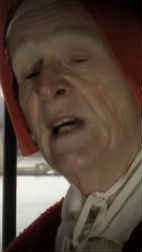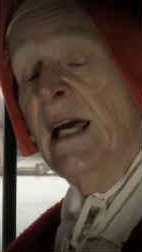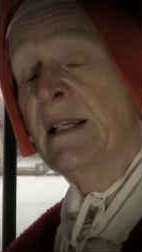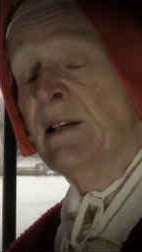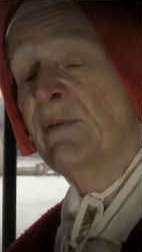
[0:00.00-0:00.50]

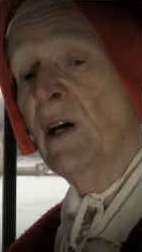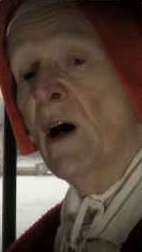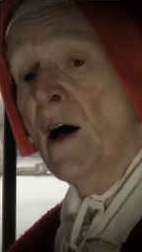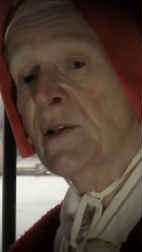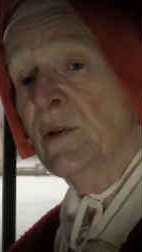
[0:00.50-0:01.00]
gates of the
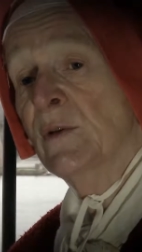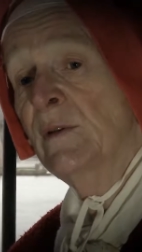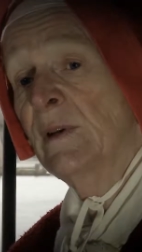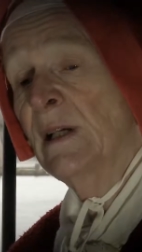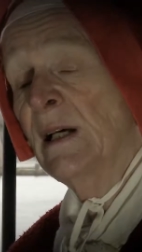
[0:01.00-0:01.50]
castle
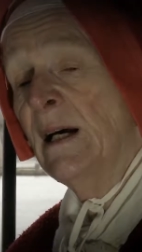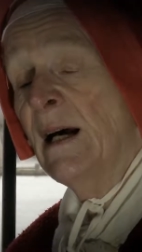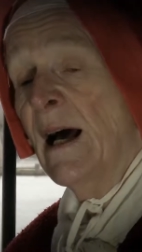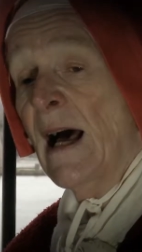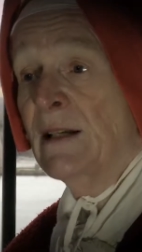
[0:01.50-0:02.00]

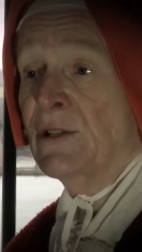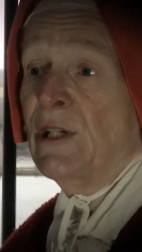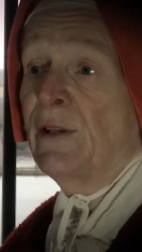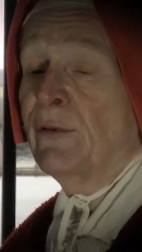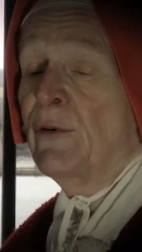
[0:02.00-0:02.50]
and
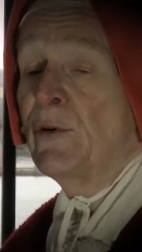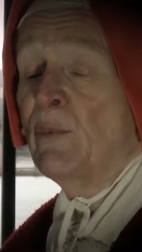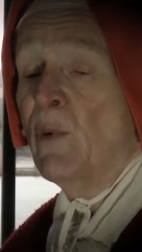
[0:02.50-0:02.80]
she threw the